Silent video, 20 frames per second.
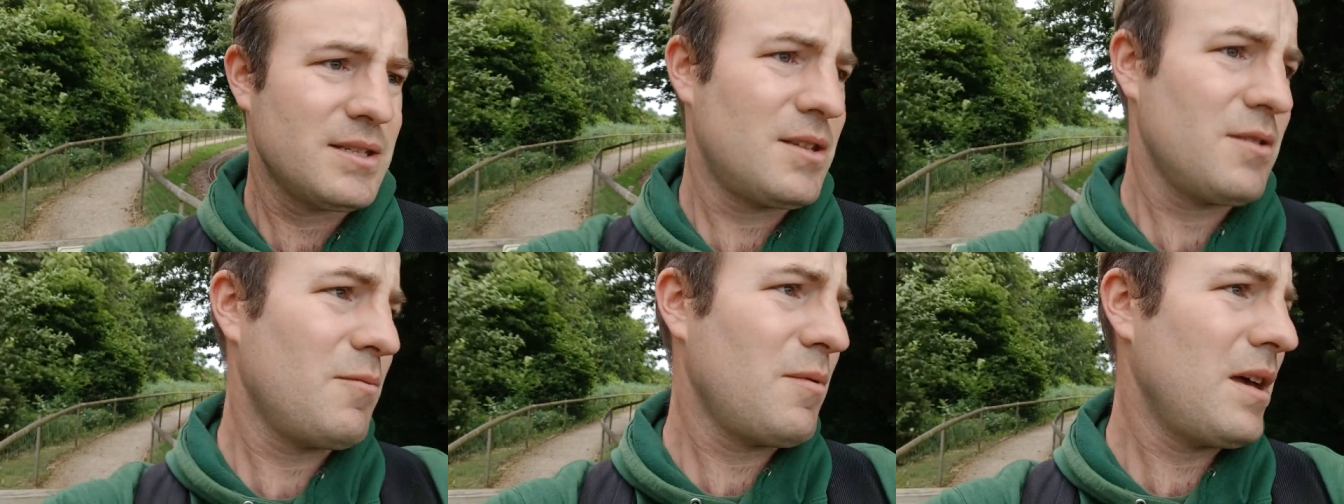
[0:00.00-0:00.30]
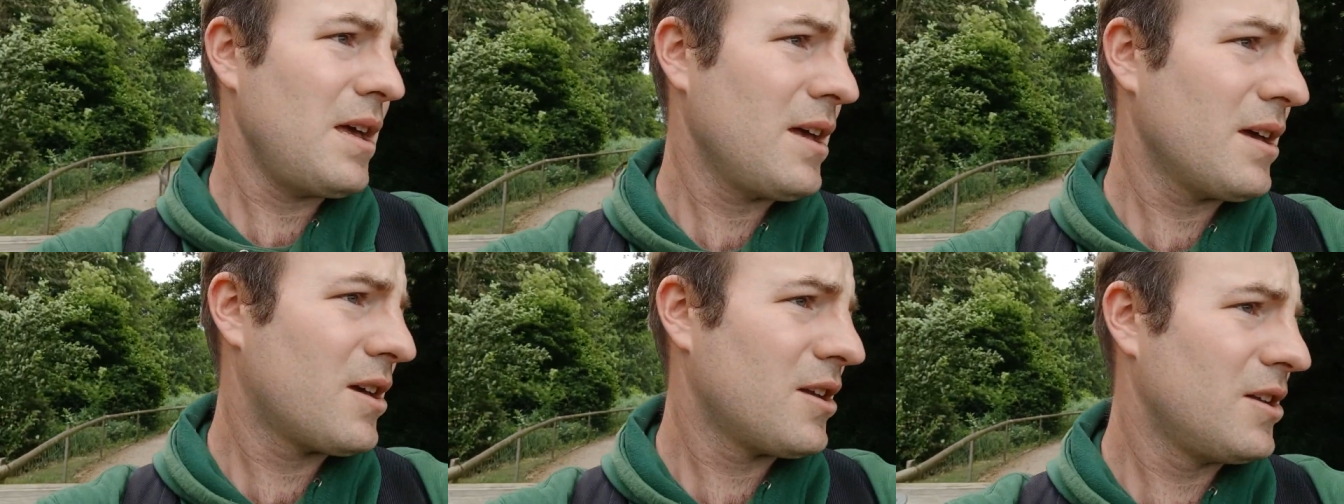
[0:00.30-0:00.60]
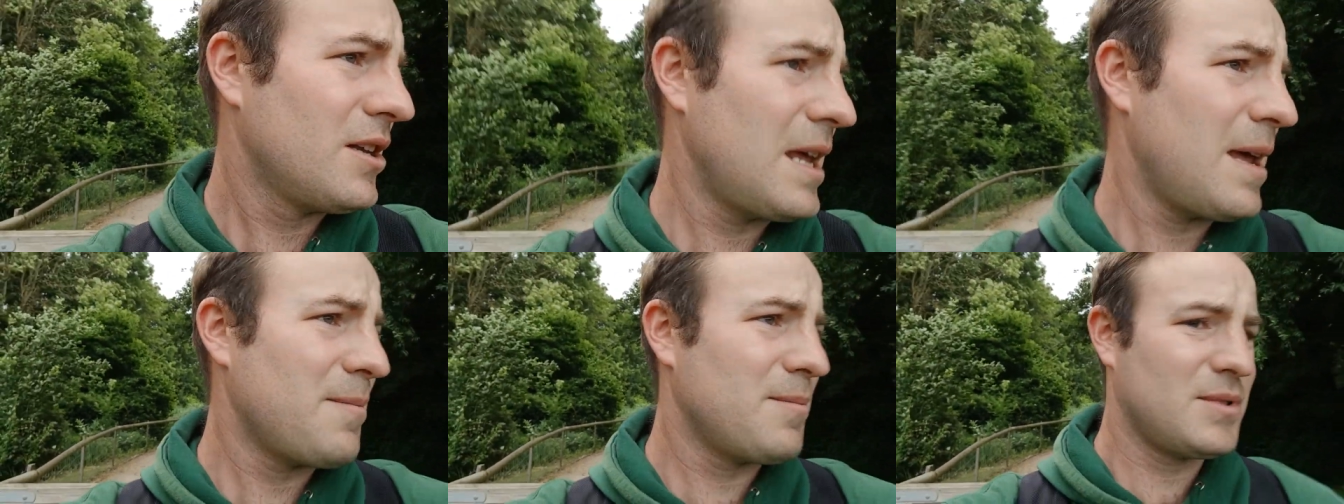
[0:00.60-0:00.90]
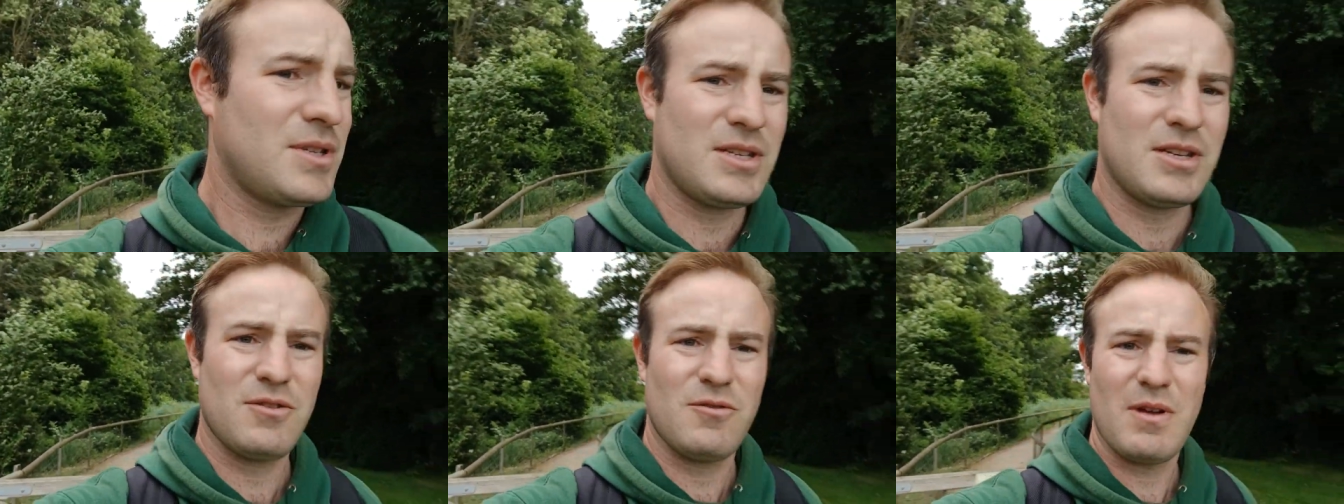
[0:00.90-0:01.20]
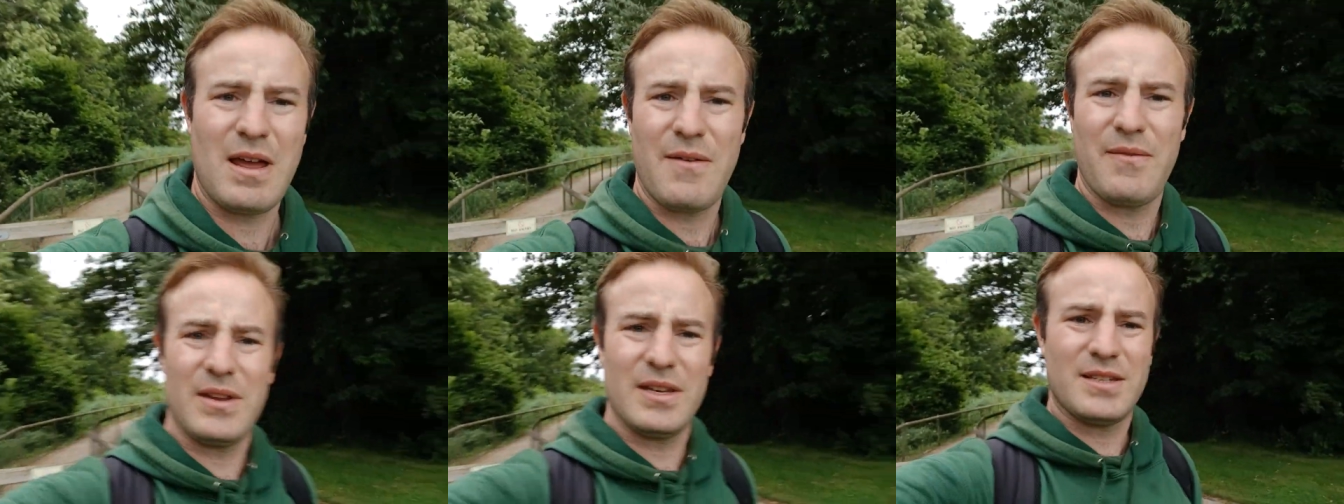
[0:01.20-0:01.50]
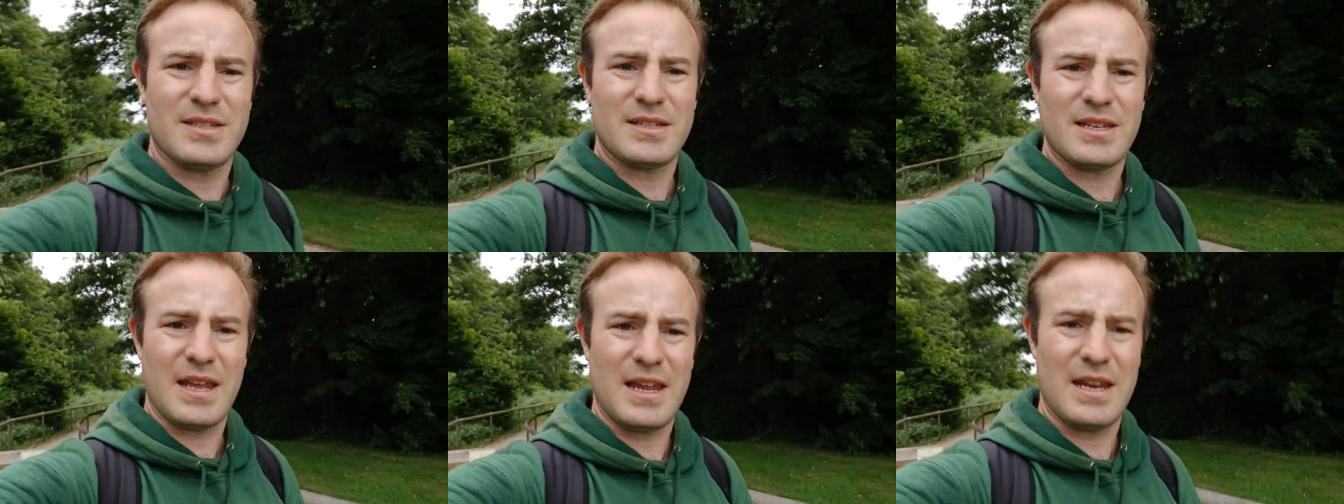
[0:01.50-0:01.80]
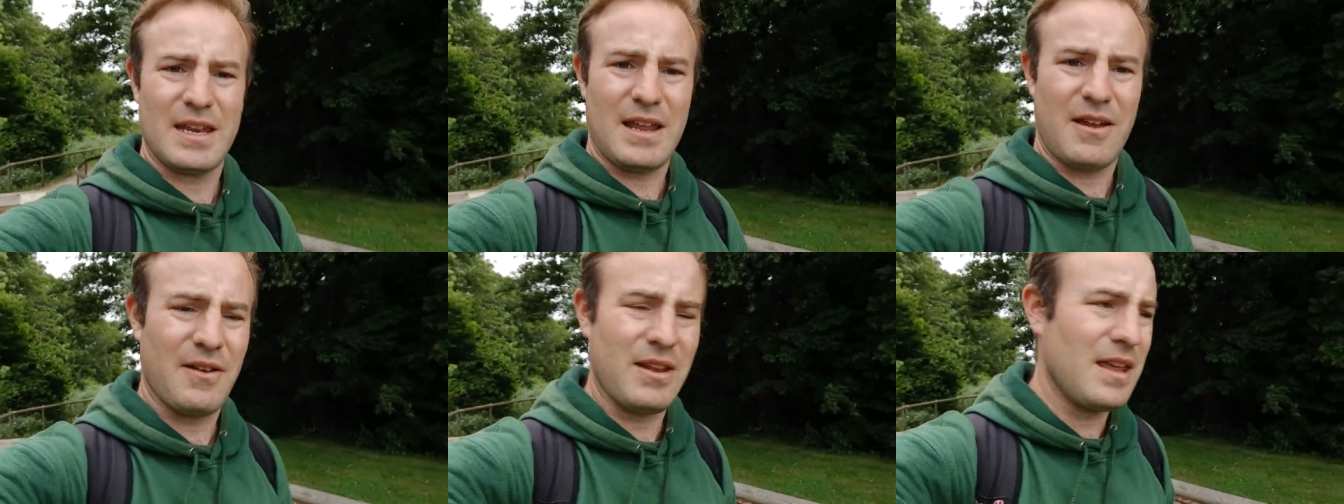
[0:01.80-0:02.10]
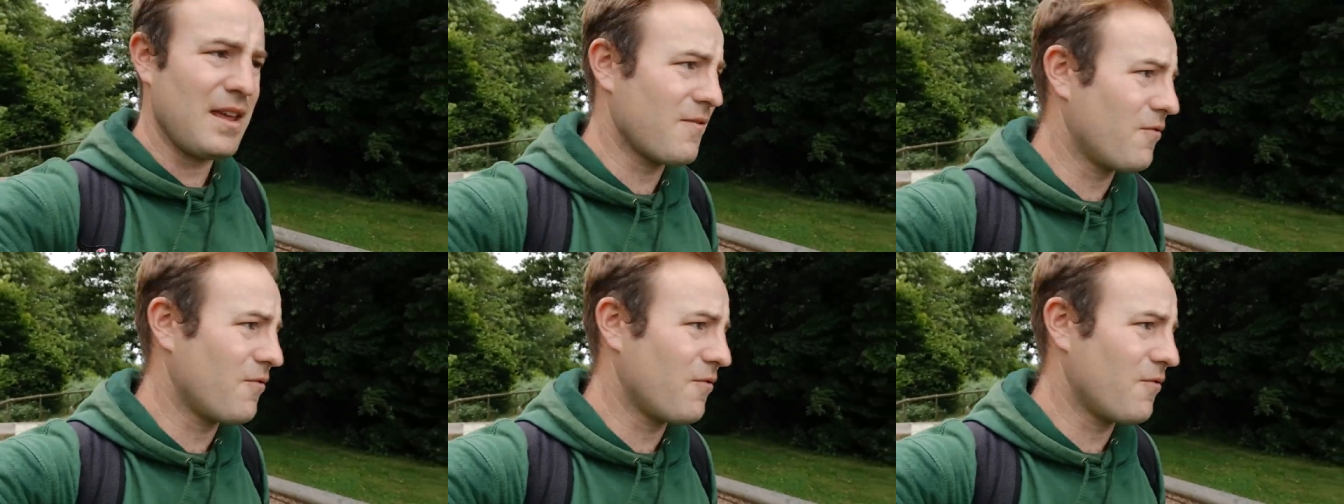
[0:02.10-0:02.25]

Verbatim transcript: that we're condemned to having to stay down here